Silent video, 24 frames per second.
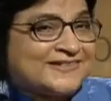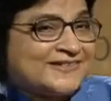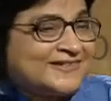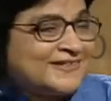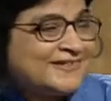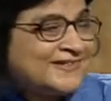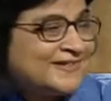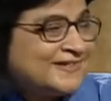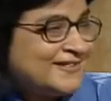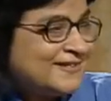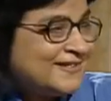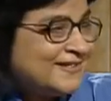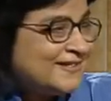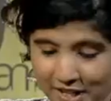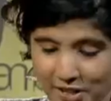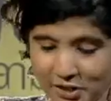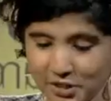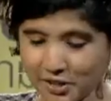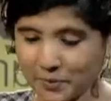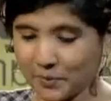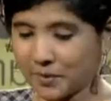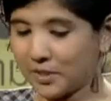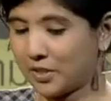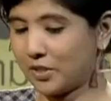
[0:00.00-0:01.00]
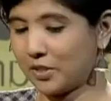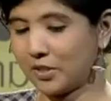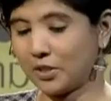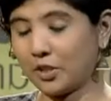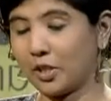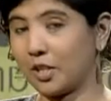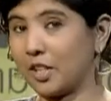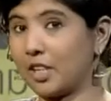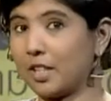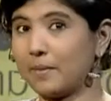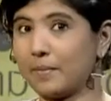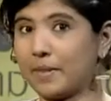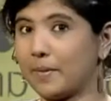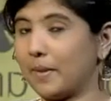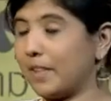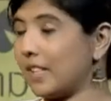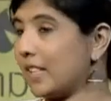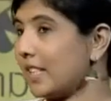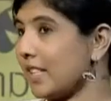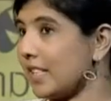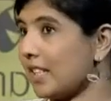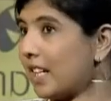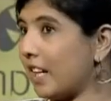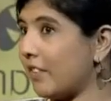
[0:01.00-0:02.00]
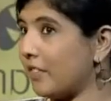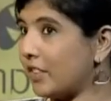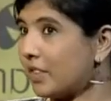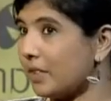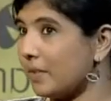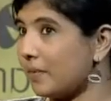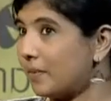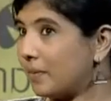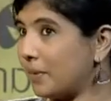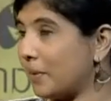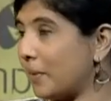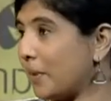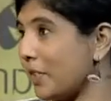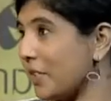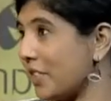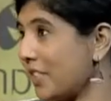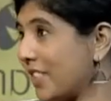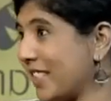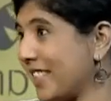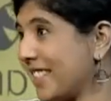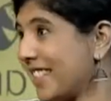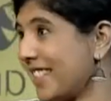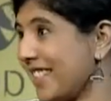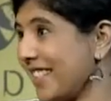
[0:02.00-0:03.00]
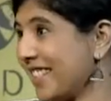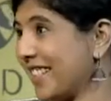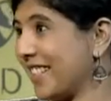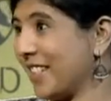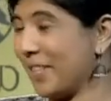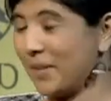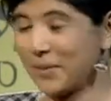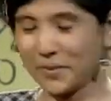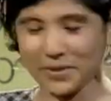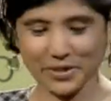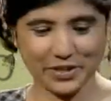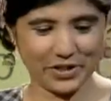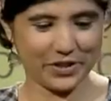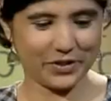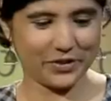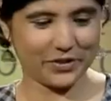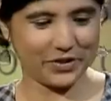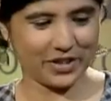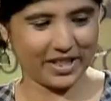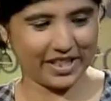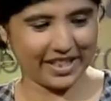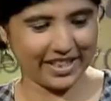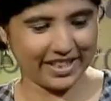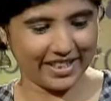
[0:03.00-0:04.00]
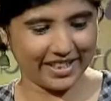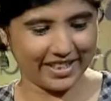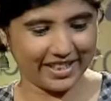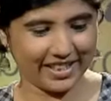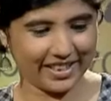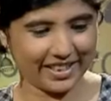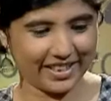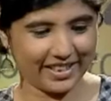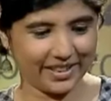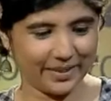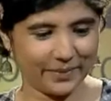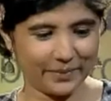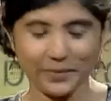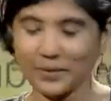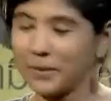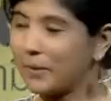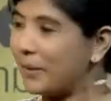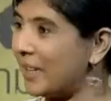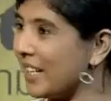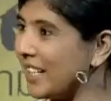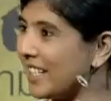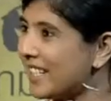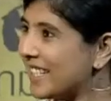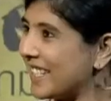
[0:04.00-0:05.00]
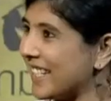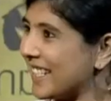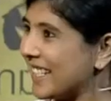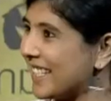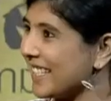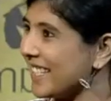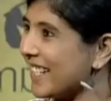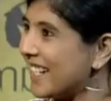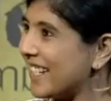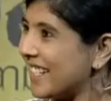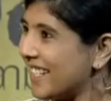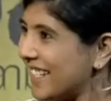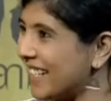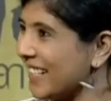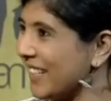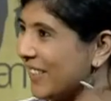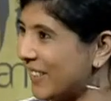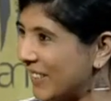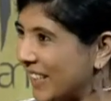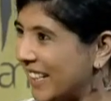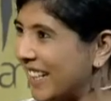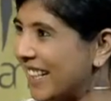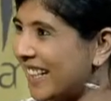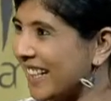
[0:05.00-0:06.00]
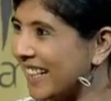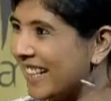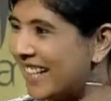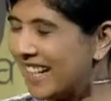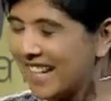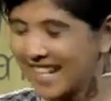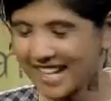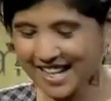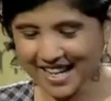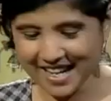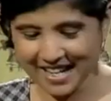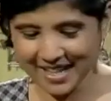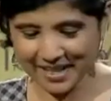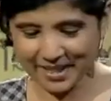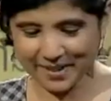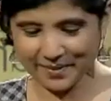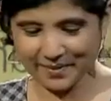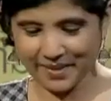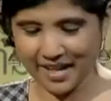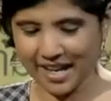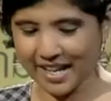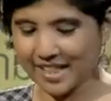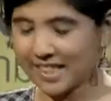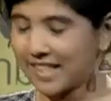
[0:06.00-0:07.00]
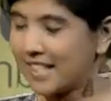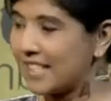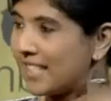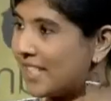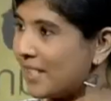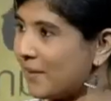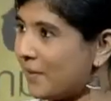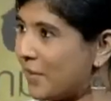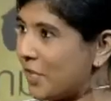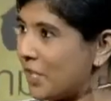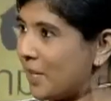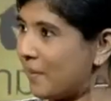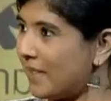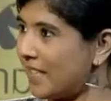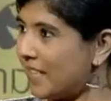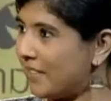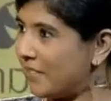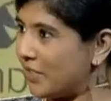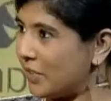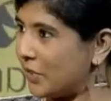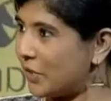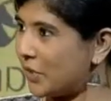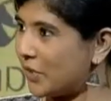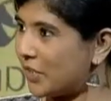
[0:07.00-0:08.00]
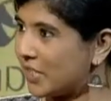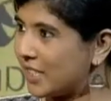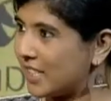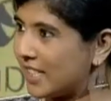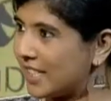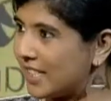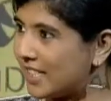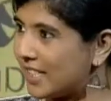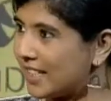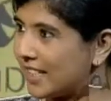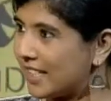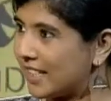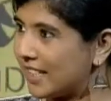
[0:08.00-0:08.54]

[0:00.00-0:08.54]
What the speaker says: I actually want to talk a little bit about this cover, which is really quite exciting looking. And this image, I believe, is yours.